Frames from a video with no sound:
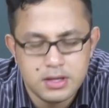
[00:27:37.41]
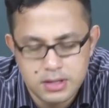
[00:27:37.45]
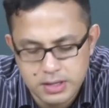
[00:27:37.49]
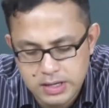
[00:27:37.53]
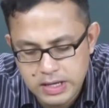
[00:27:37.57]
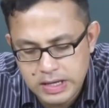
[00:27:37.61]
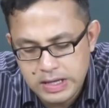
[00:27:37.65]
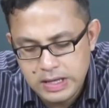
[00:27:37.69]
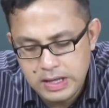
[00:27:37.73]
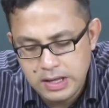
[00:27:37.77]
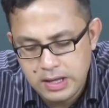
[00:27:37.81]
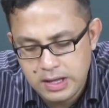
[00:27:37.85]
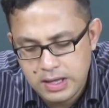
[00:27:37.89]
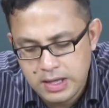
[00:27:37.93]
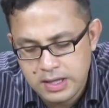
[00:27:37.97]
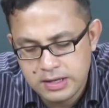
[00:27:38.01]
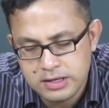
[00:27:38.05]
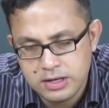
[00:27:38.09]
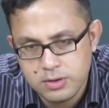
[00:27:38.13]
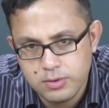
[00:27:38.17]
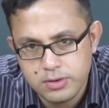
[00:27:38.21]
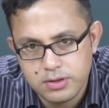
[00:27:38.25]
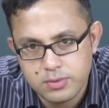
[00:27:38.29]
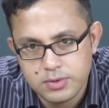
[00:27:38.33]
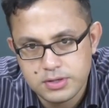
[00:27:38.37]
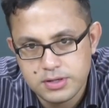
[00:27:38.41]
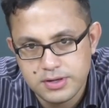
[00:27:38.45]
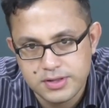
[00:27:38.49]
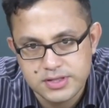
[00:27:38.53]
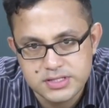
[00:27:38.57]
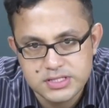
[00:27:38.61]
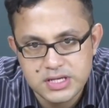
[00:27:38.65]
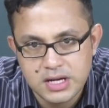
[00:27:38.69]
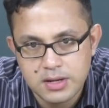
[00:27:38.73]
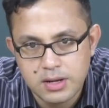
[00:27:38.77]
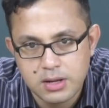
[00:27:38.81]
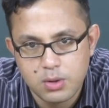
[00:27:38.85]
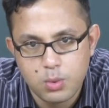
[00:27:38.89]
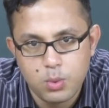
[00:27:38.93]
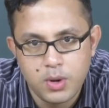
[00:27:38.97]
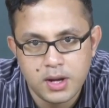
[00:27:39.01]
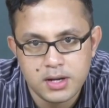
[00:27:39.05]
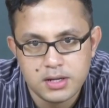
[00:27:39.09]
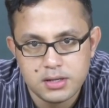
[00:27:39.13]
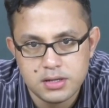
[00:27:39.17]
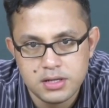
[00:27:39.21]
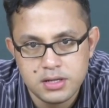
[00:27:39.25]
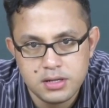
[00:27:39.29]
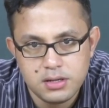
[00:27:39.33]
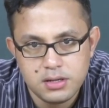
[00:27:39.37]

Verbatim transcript: Okay, and I use the word hysteric quite